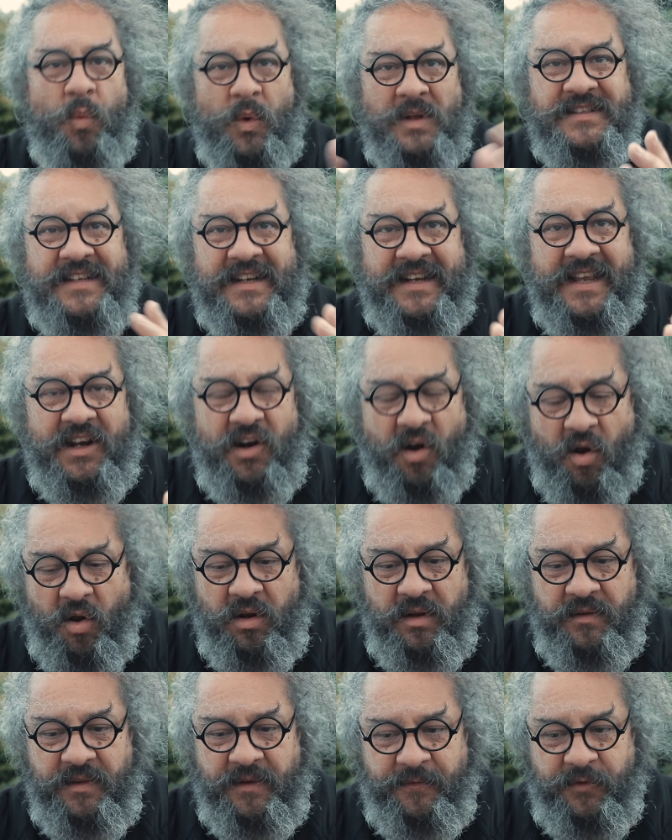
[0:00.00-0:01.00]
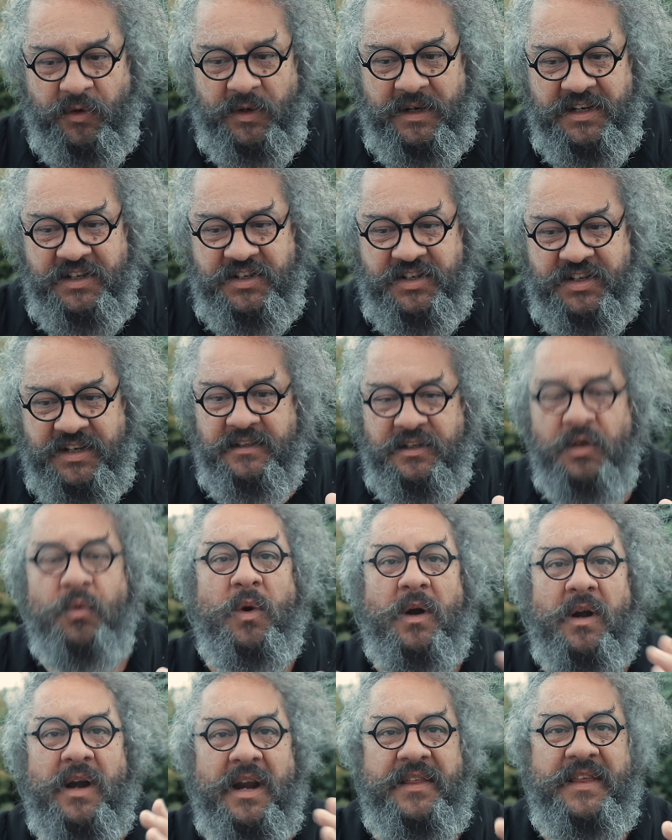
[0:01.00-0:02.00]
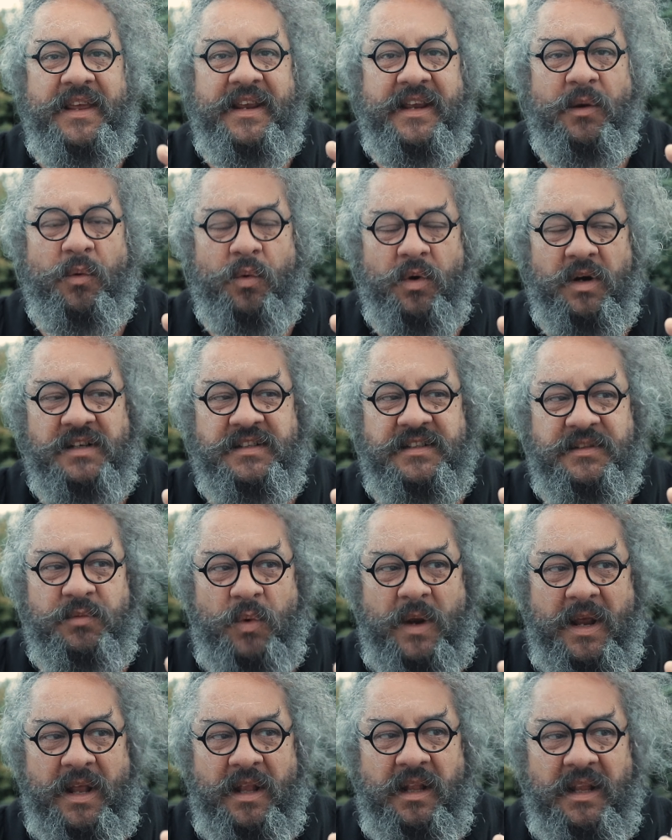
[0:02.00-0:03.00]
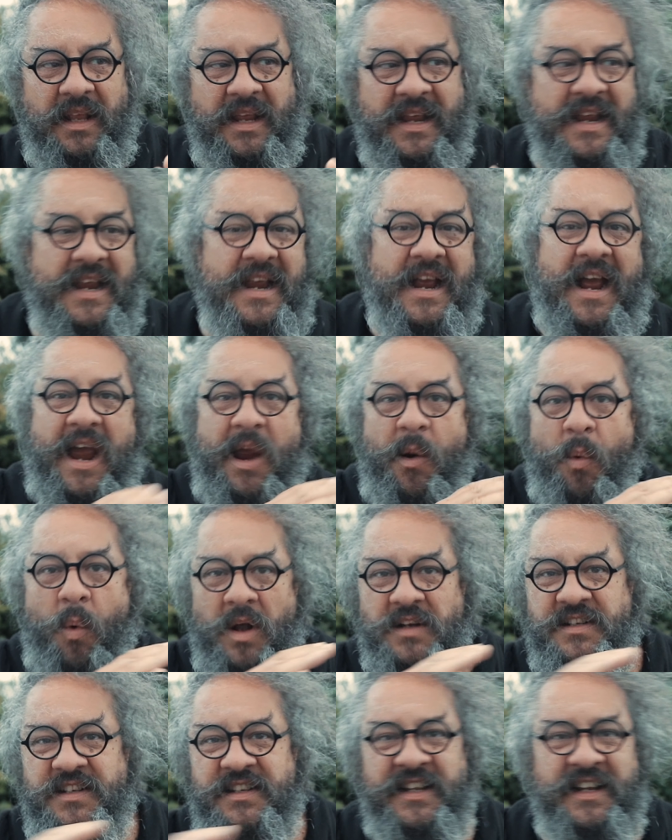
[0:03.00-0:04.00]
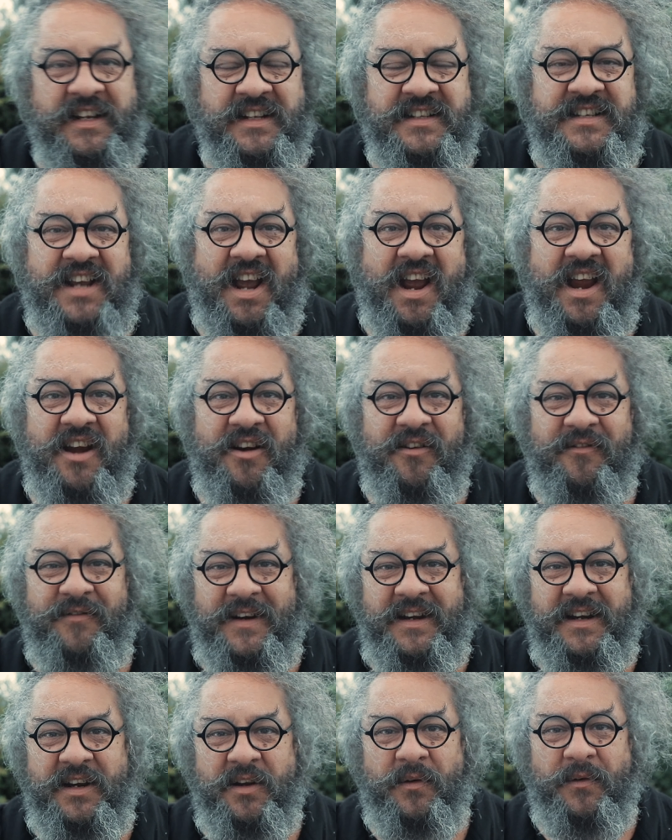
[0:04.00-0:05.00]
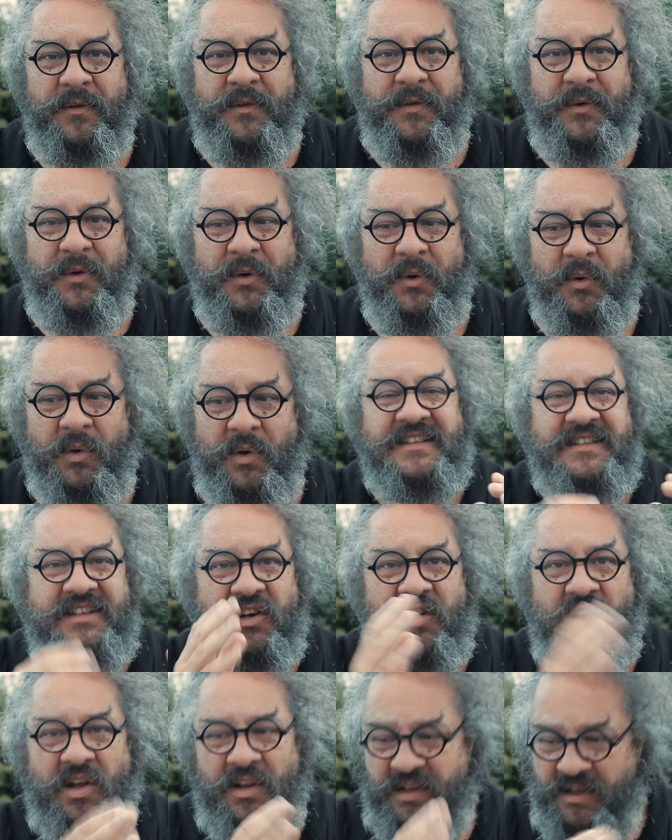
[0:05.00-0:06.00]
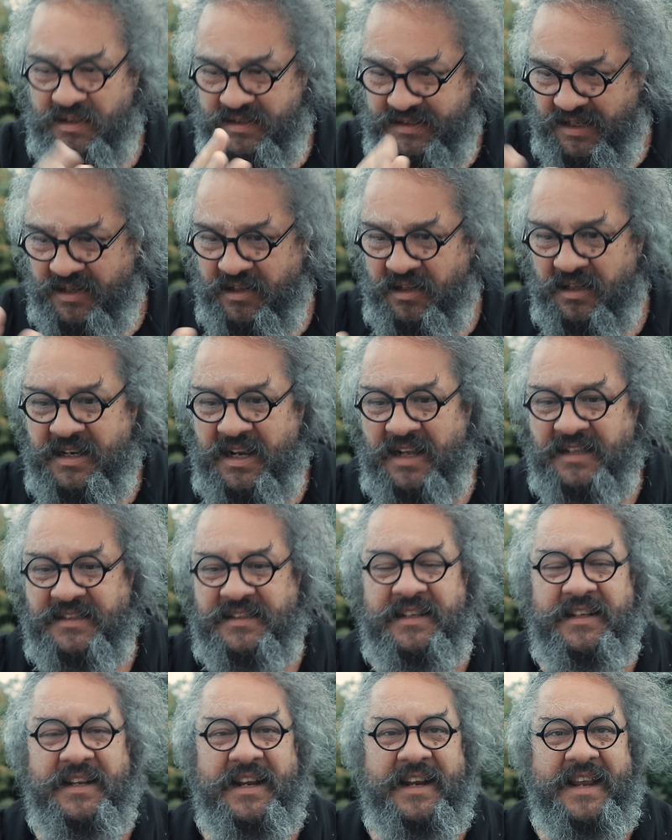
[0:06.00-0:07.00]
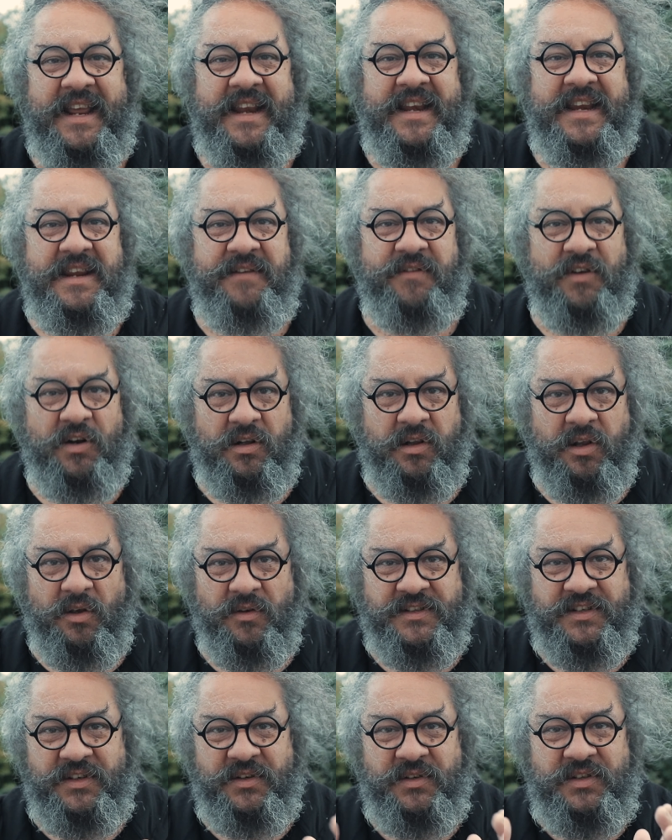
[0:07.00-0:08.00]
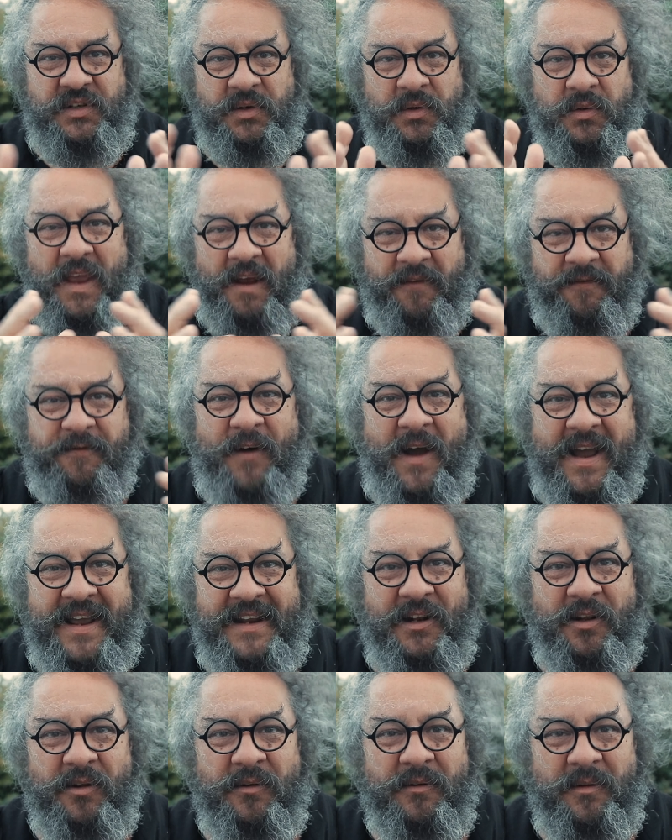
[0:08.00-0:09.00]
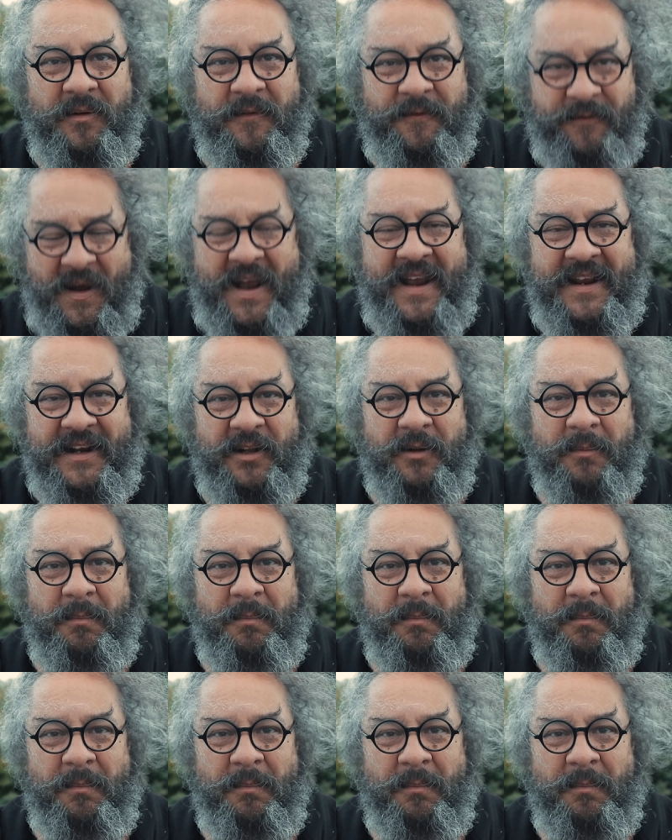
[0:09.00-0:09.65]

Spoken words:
Once I get all of the footage to where I think it works well, I watch the entire video through. I start on the subtle cuts and then get even closer to a final